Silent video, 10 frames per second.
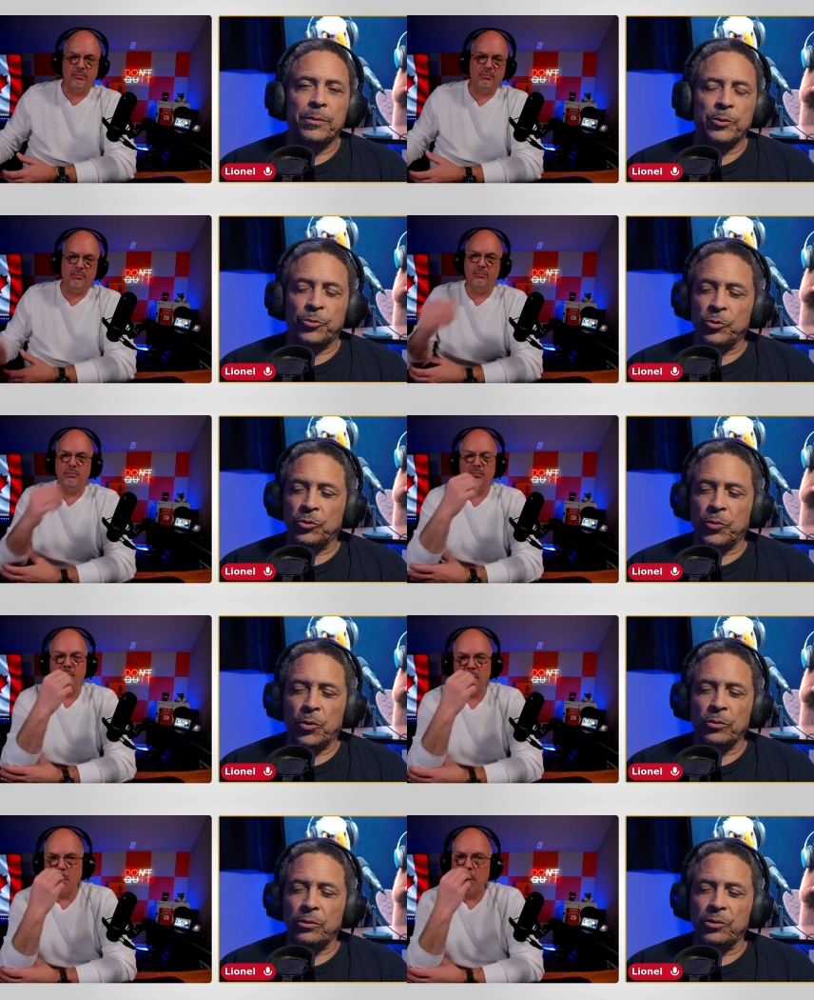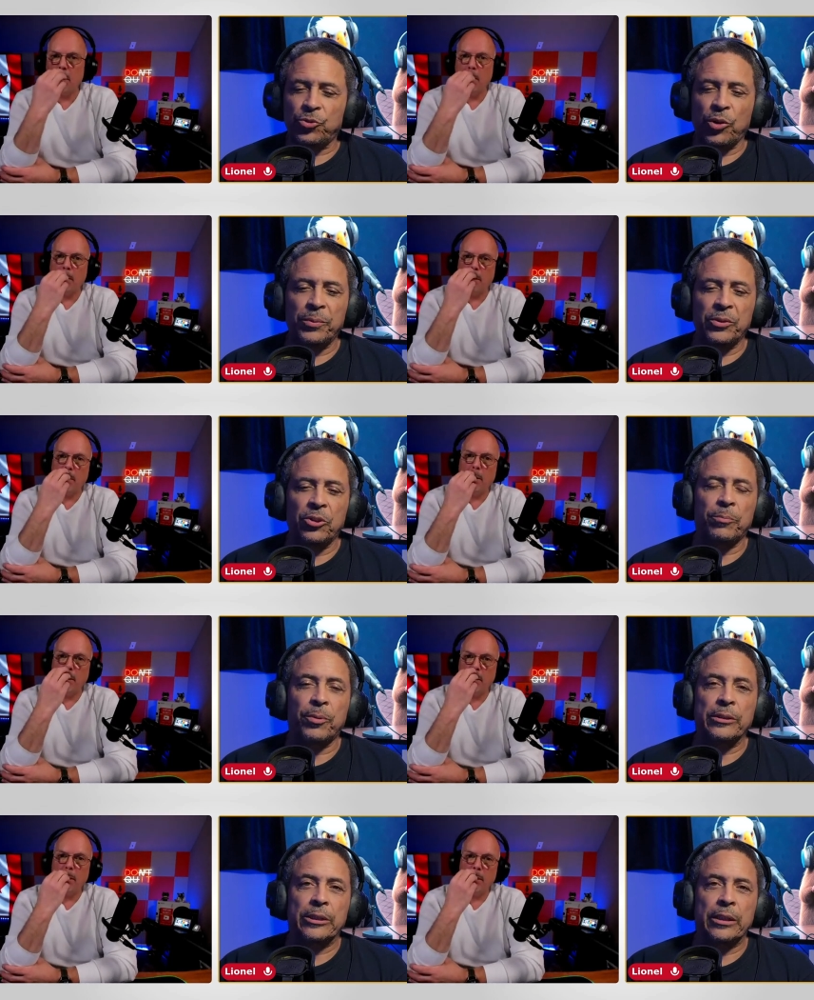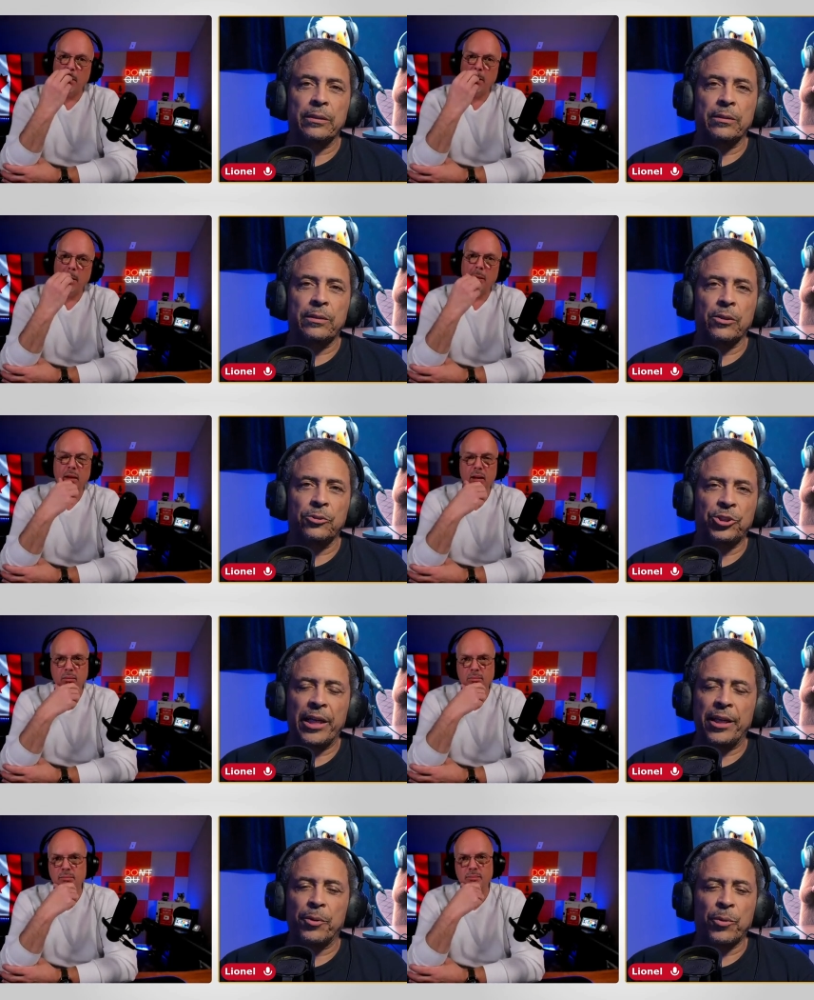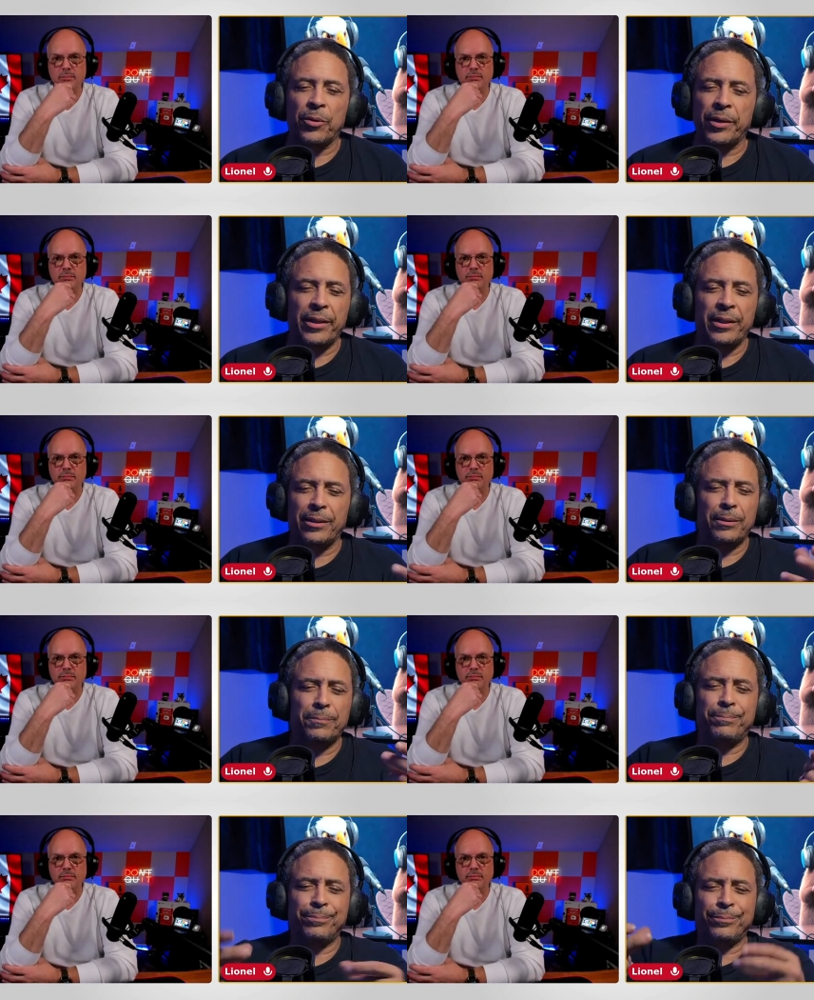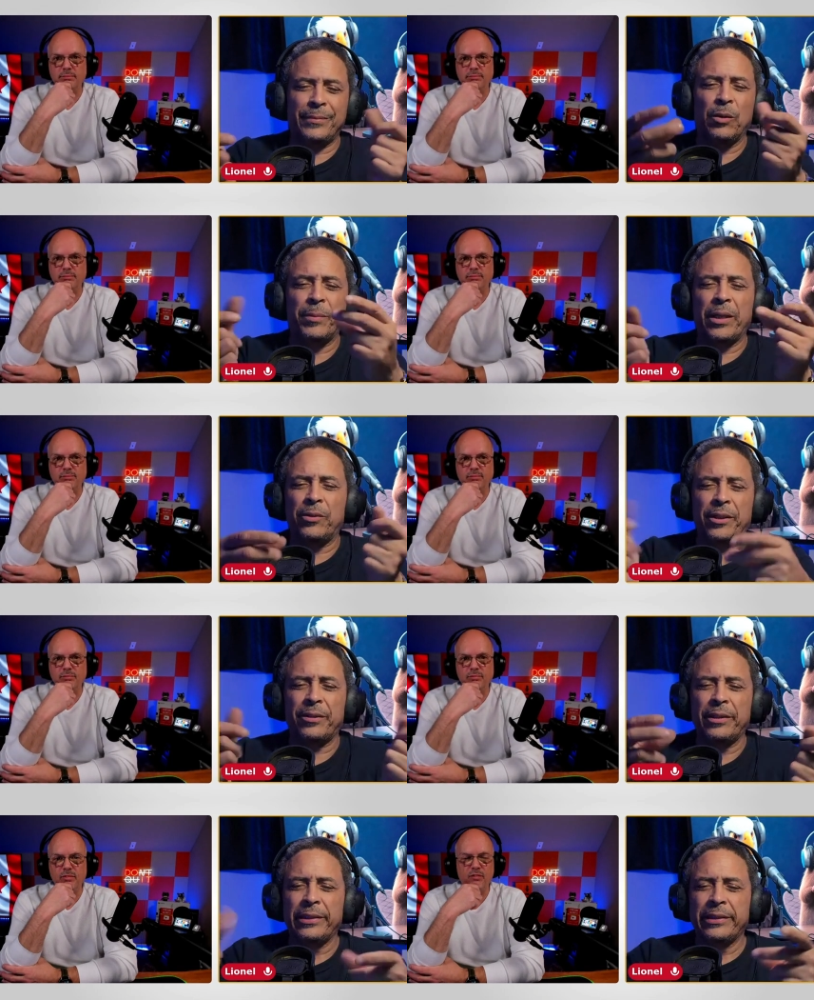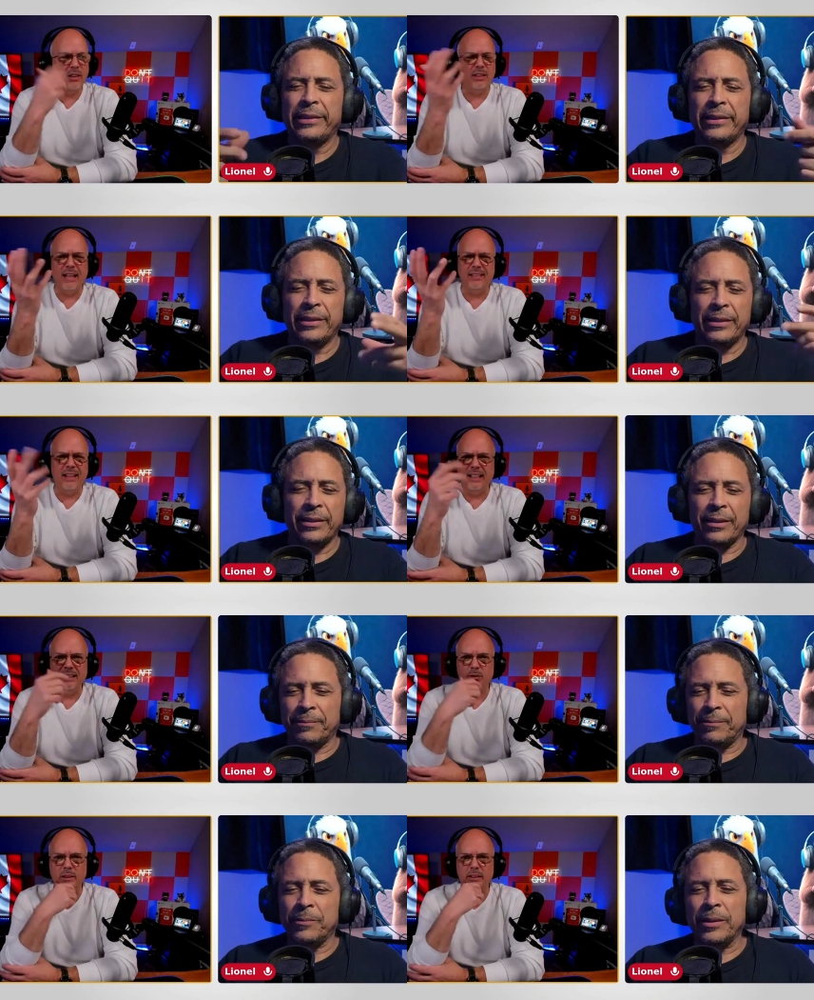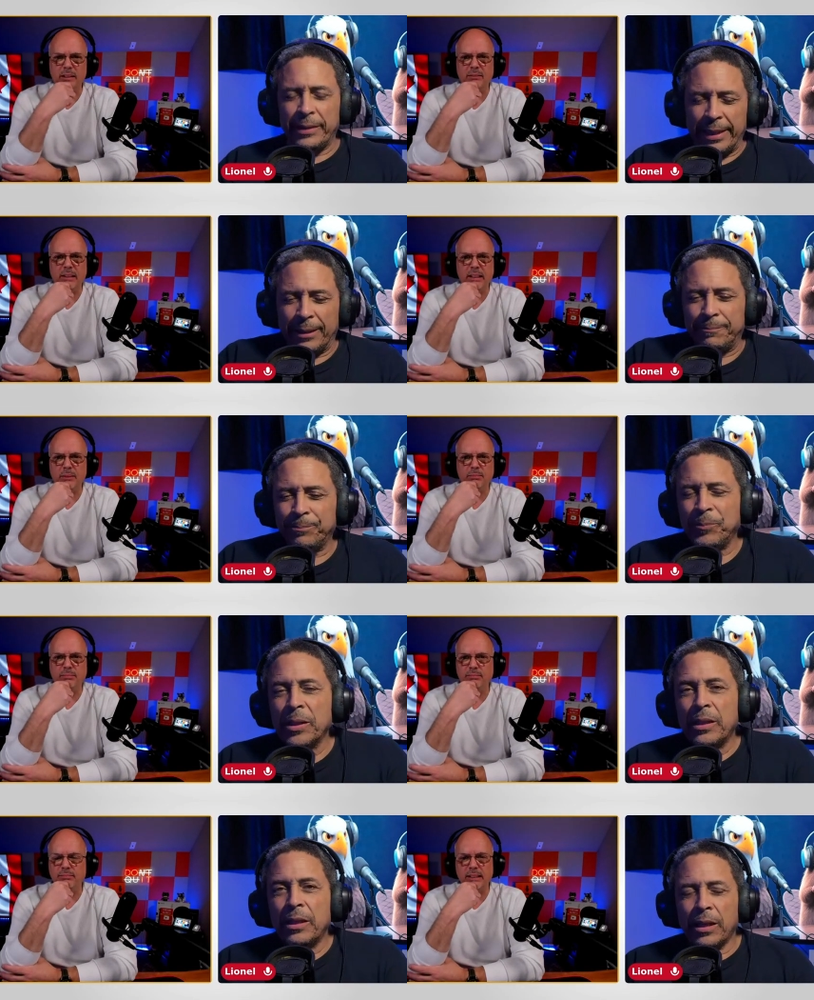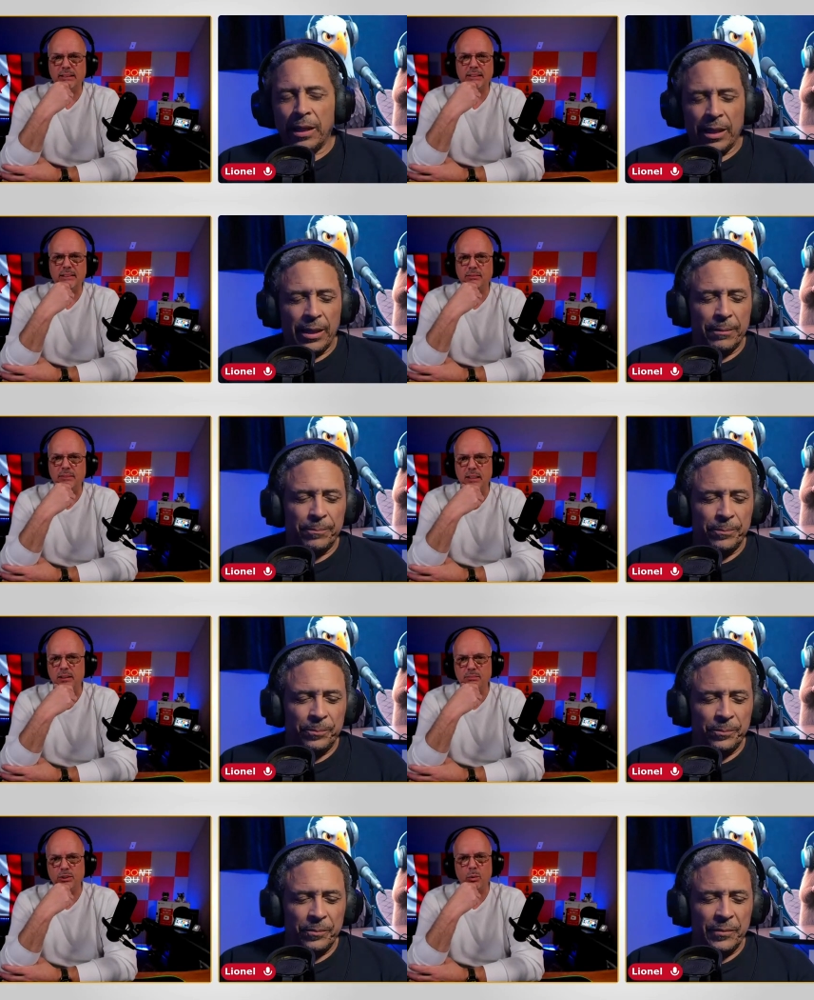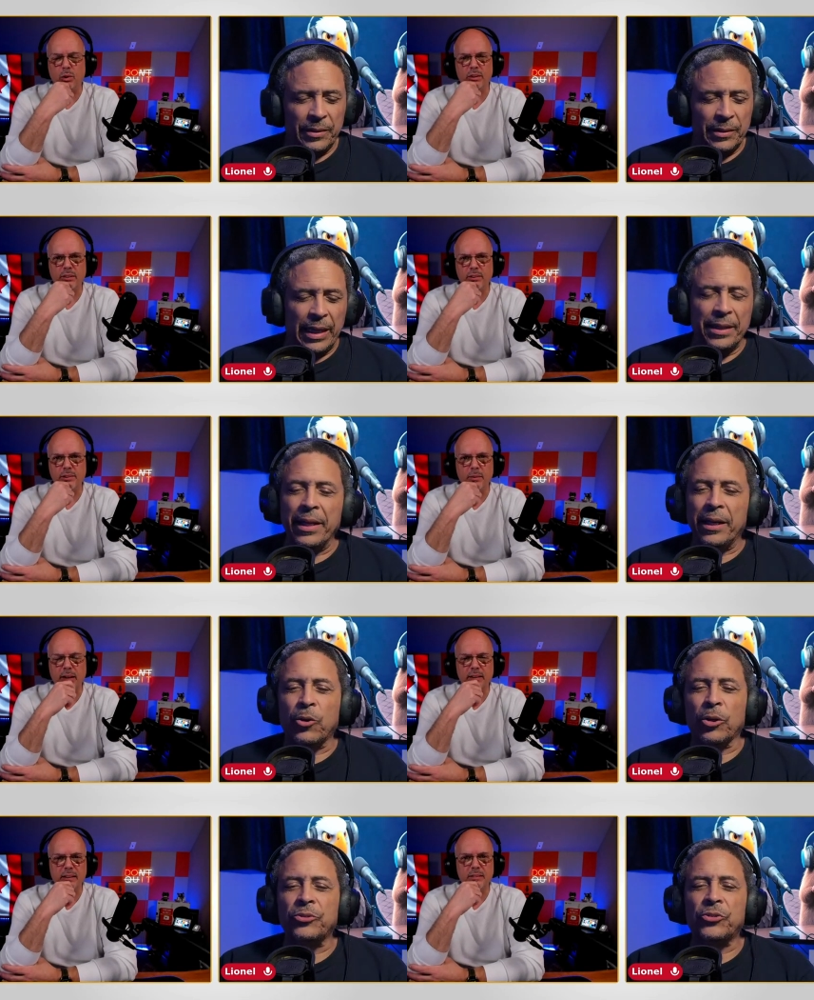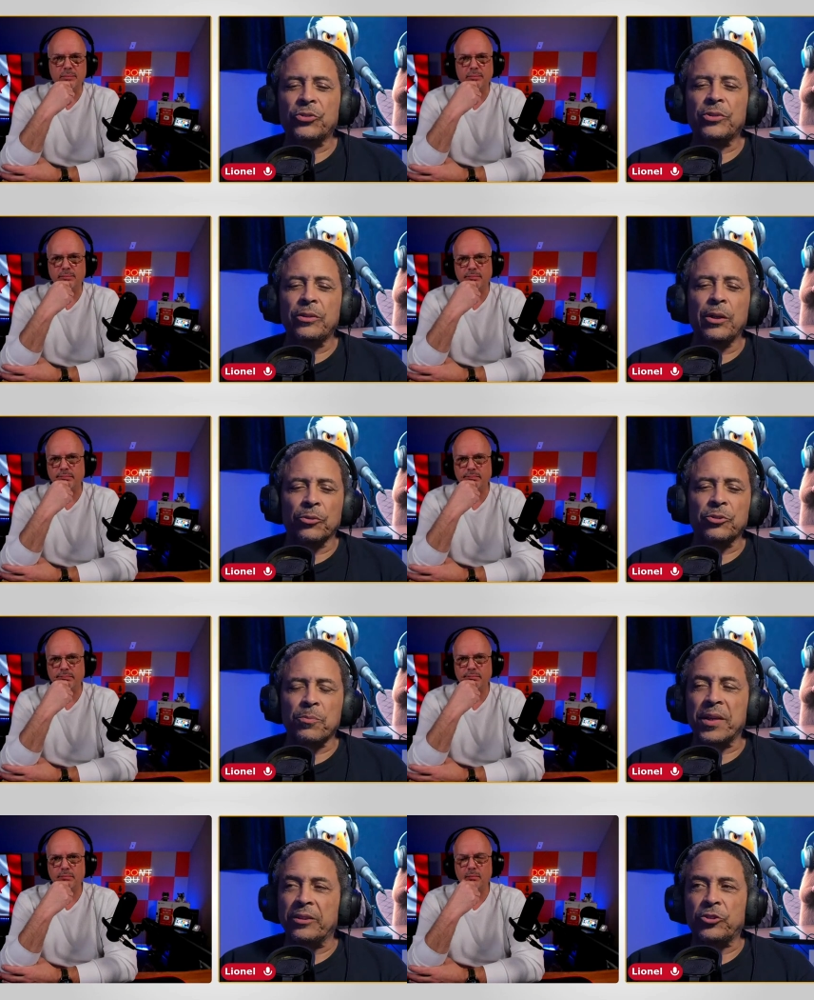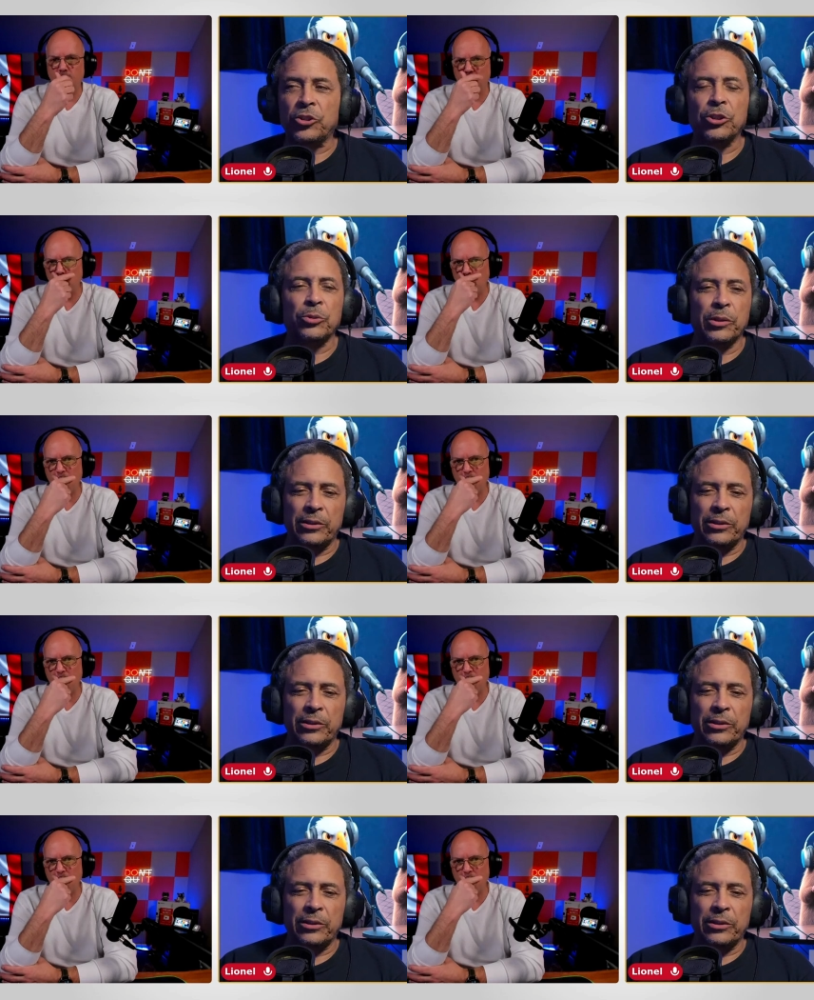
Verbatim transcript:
Speaker 1: because first of all, Trump is not president until January. Help me out here.
Speaker 2: 5th, I think, is when he
Speaker 1: gets, you know, sworn. And then, of course, there's, you know, some things to do, and